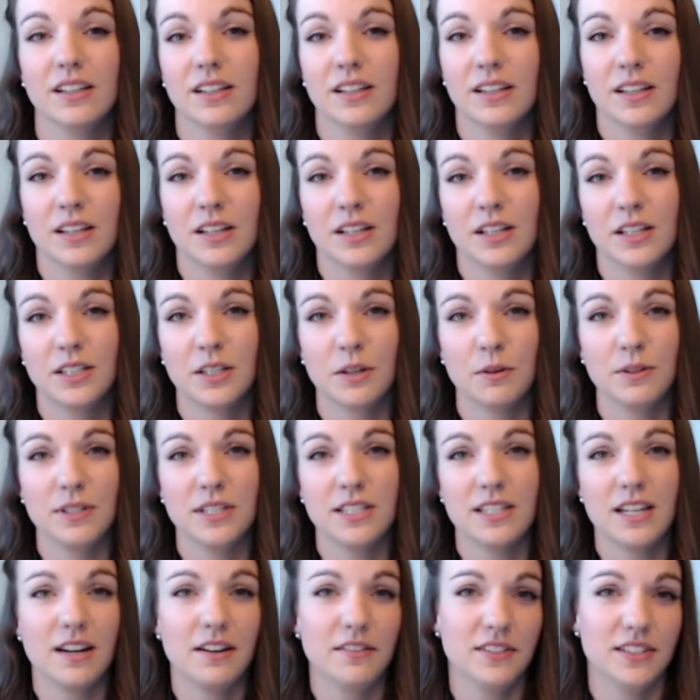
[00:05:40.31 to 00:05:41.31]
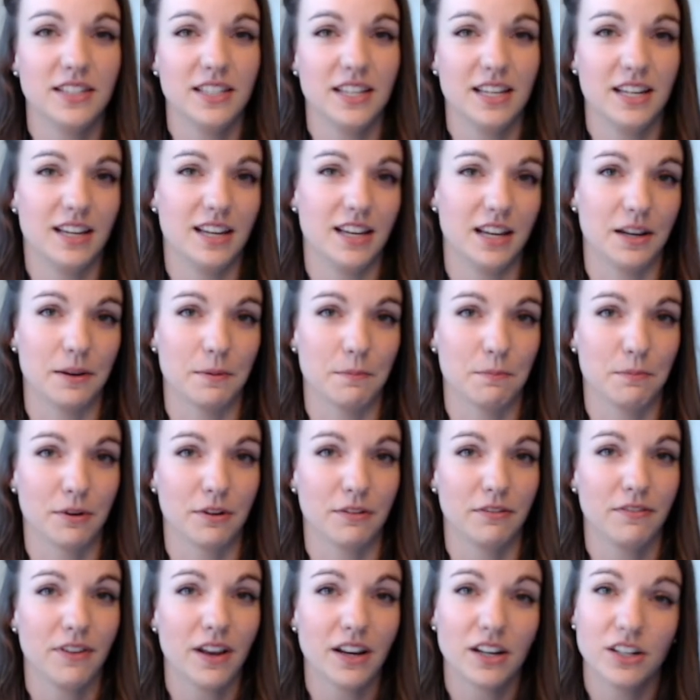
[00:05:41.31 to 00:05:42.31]
So instead of seeking
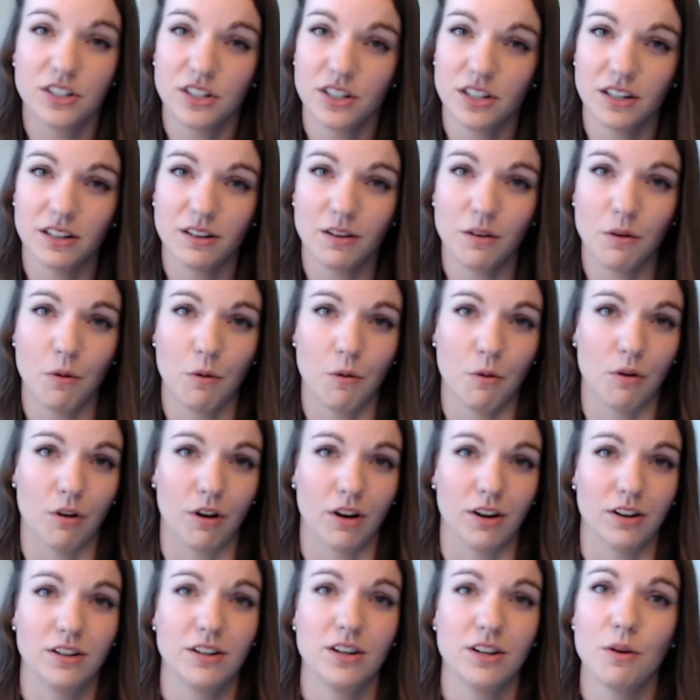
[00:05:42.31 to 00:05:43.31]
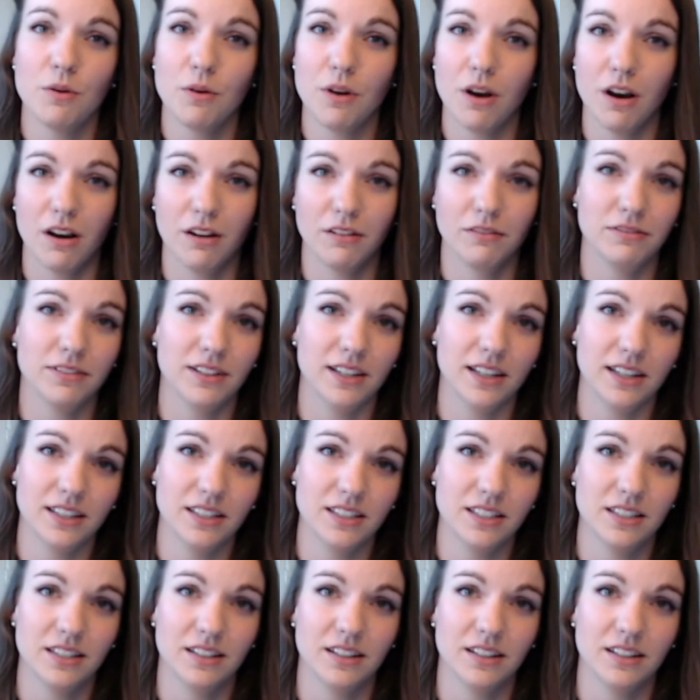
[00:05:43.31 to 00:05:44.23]
perfection or no conflict,